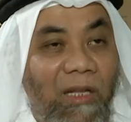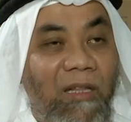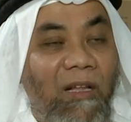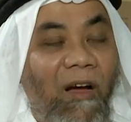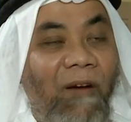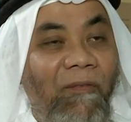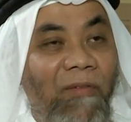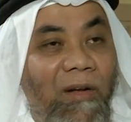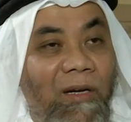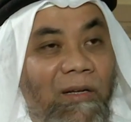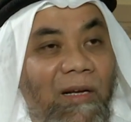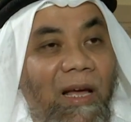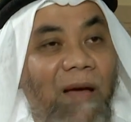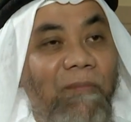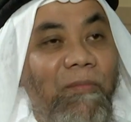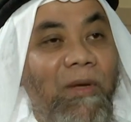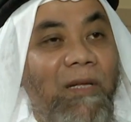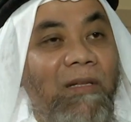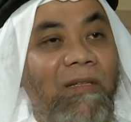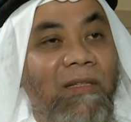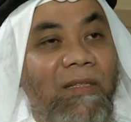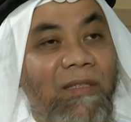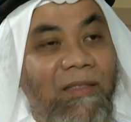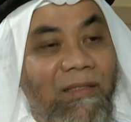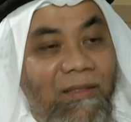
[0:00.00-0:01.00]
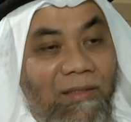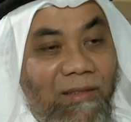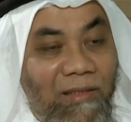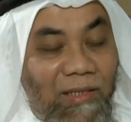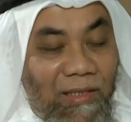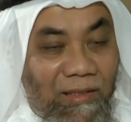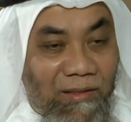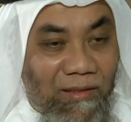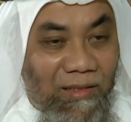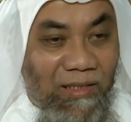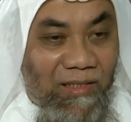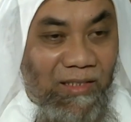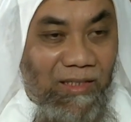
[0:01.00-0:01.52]
in overcoming
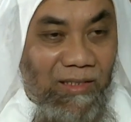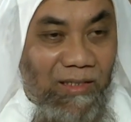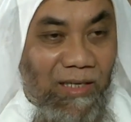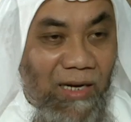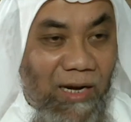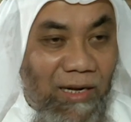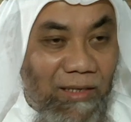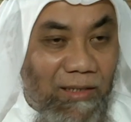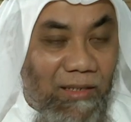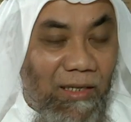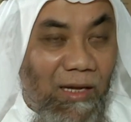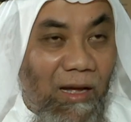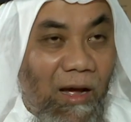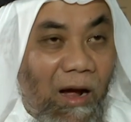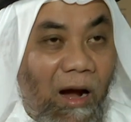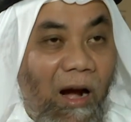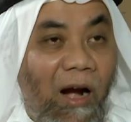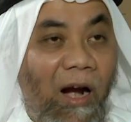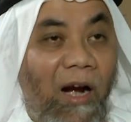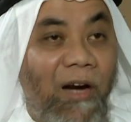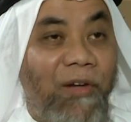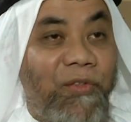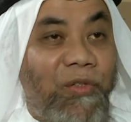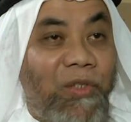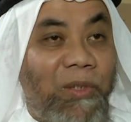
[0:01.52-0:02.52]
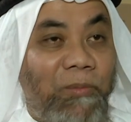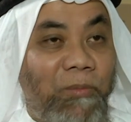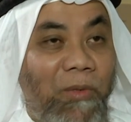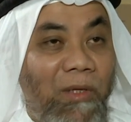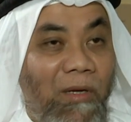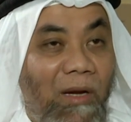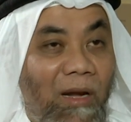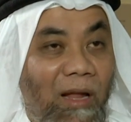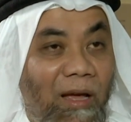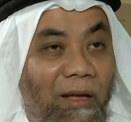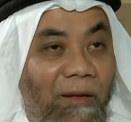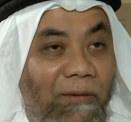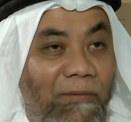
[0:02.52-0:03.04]
the stress, hardship
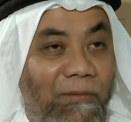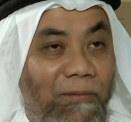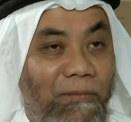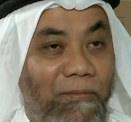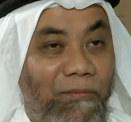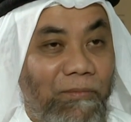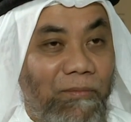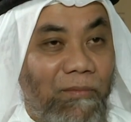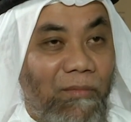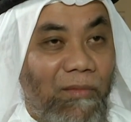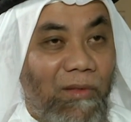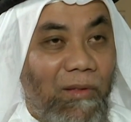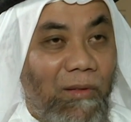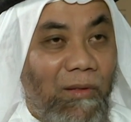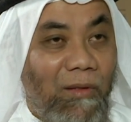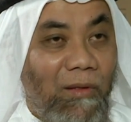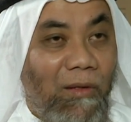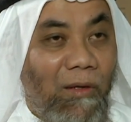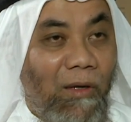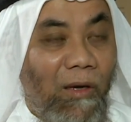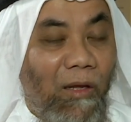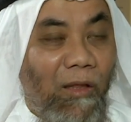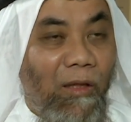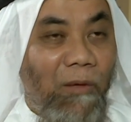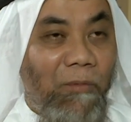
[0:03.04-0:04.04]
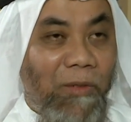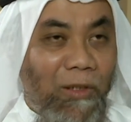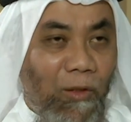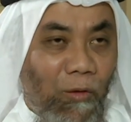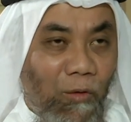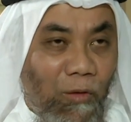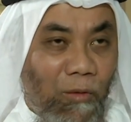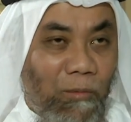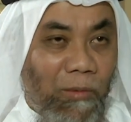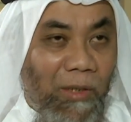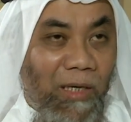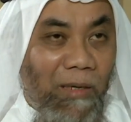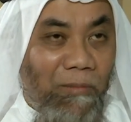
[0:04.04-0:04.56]
in life. Allahumma
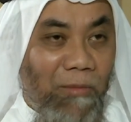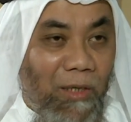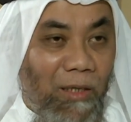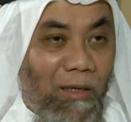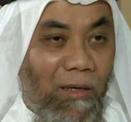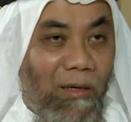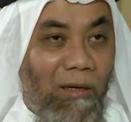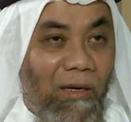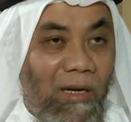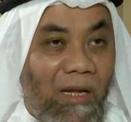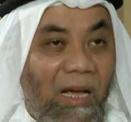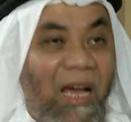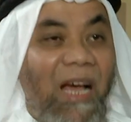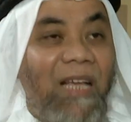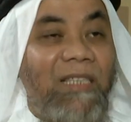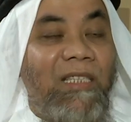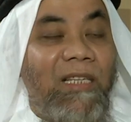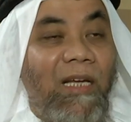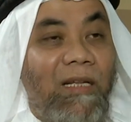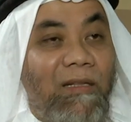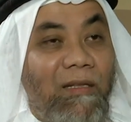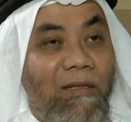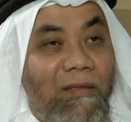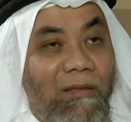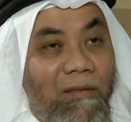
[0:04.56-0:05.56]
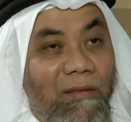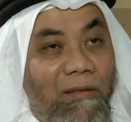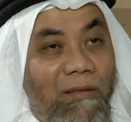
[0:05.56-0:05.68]
na'udhu bika min al-hazan